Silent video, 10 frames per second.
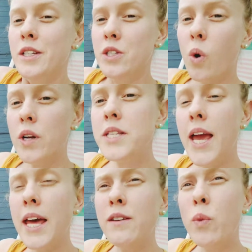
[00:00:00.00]
Towards
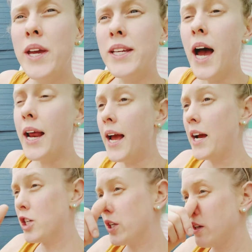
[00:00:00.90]
the end of week 9, I
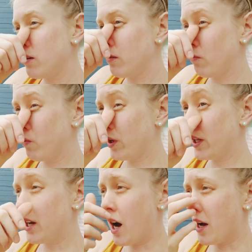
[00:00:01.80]
actually
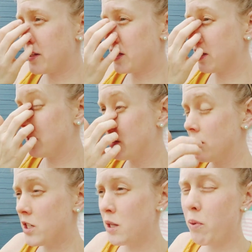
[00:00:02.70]
really got
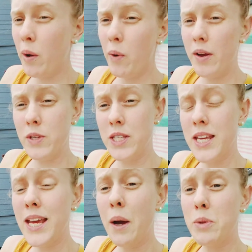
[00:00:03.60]
to the point where I was
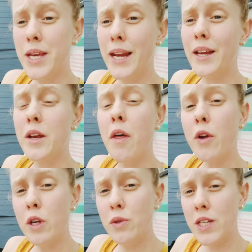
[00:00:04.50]
thinking I was getting another
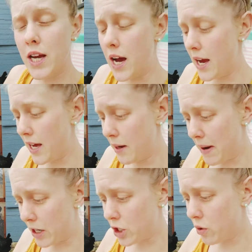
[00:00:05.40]
UTI, and I'm
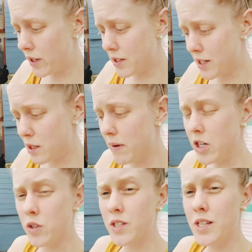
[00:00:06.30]
actually going to see a
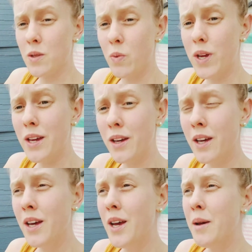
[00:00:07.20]
specialist this week
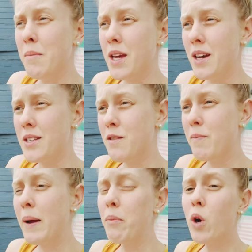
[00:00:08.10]
because of
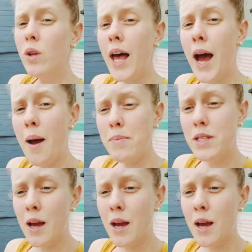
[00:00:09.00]
my prolapse.